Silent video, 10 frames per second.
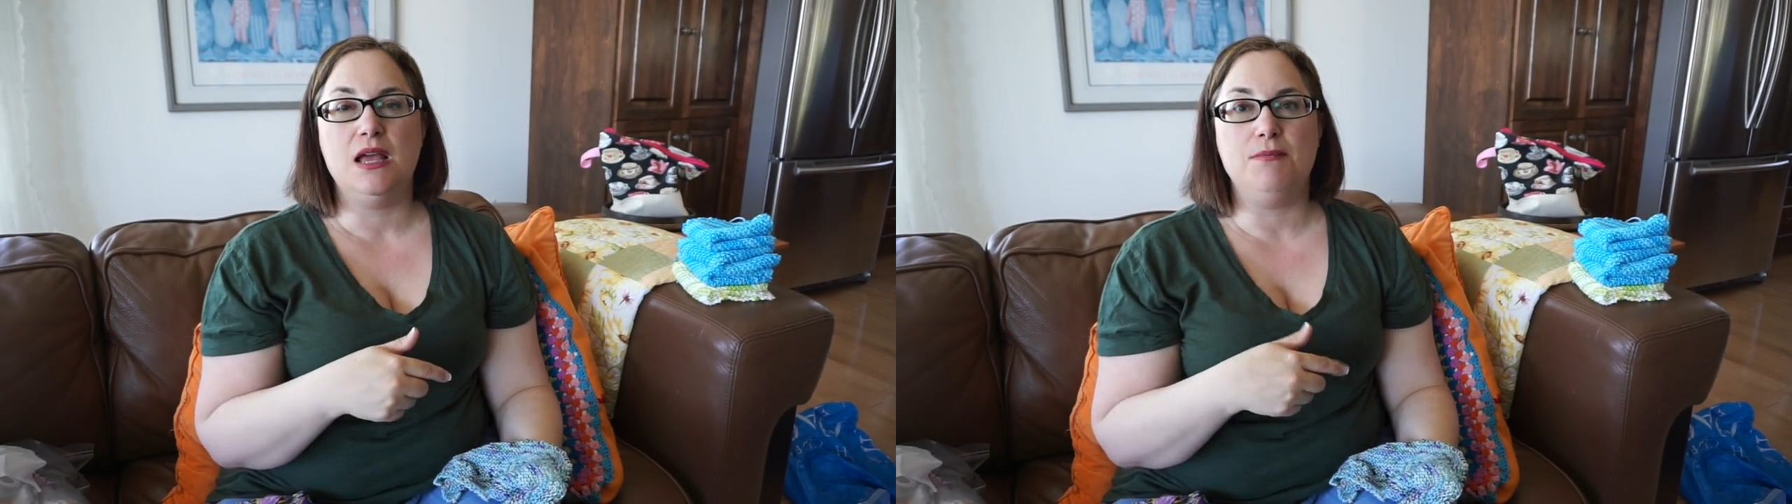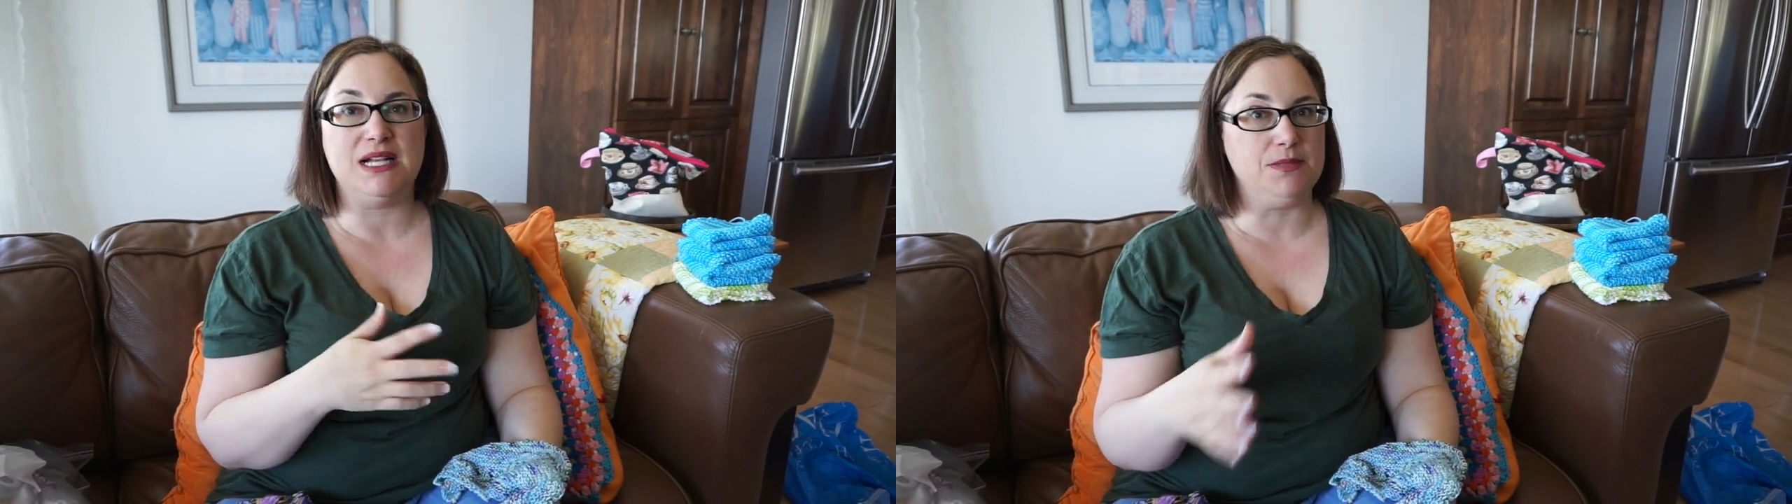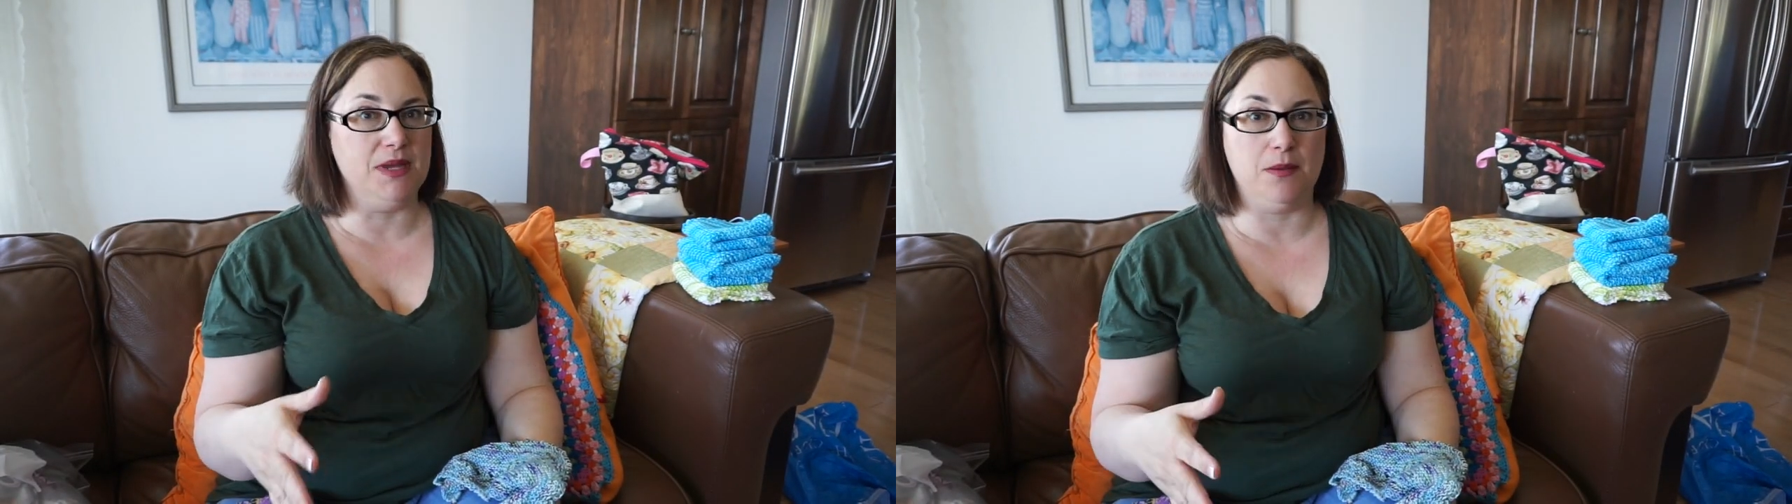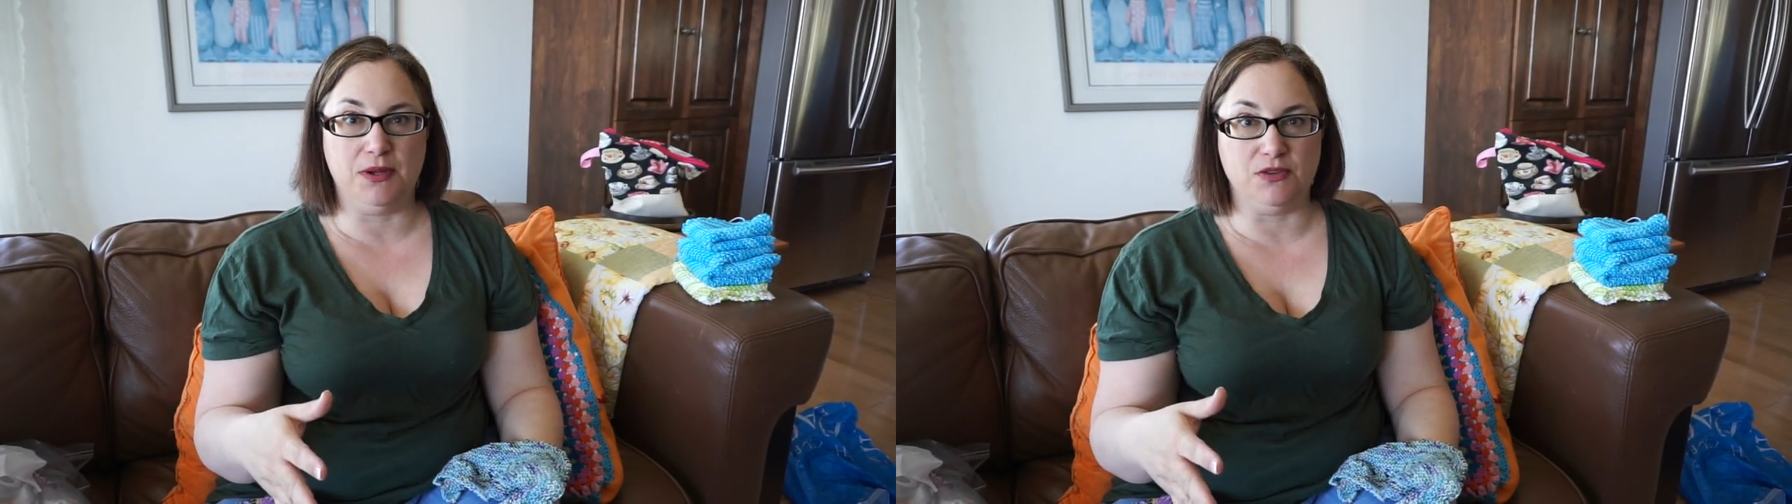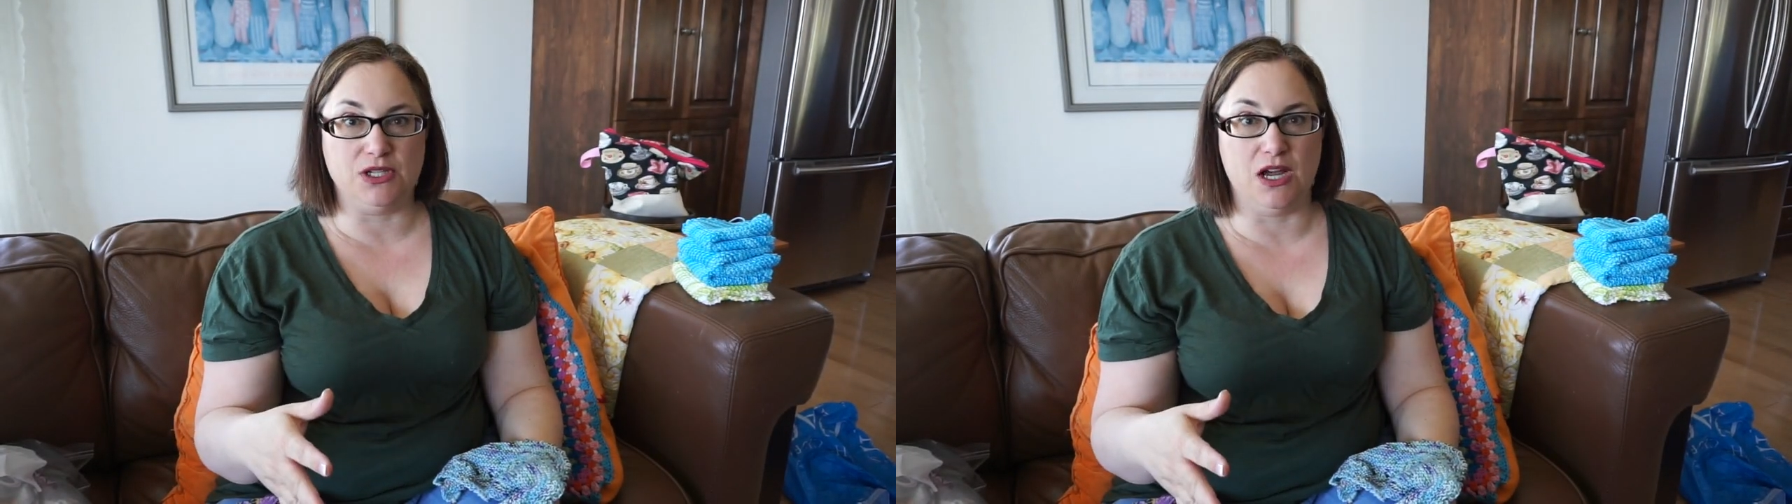mess me up
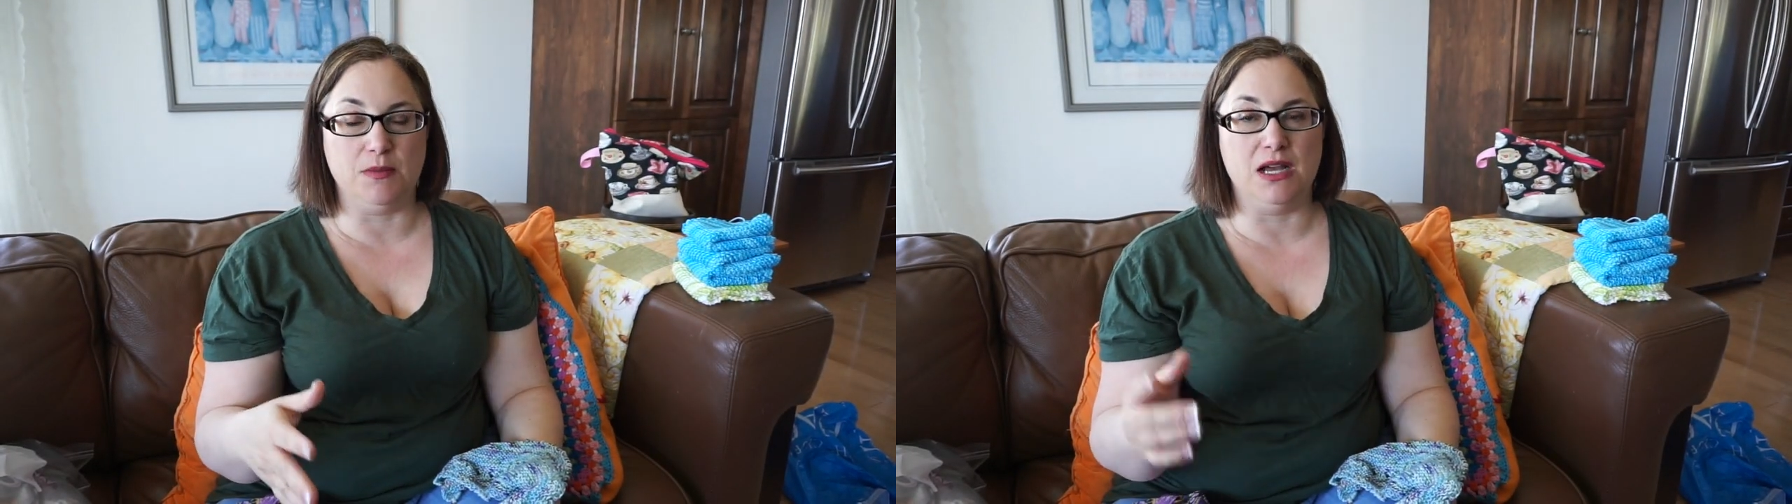every time.